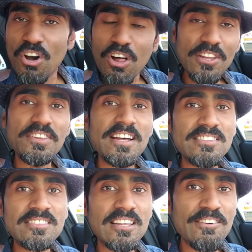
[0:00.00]
all of that
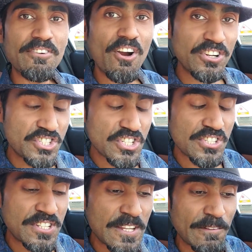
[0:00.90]
stuff are
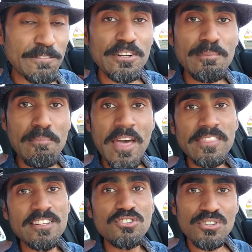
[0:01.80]
just different
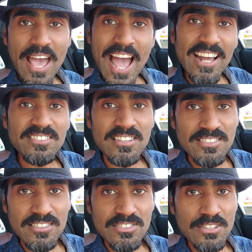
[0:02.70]
methods to
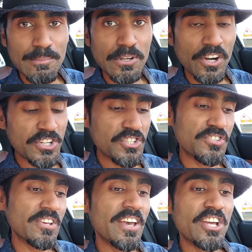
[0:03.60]
access the
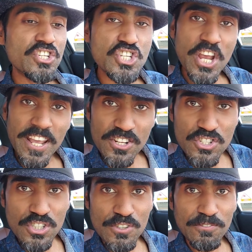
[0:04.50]
subconscious,
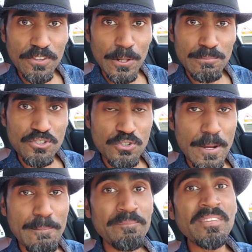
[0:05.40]
change the film strip,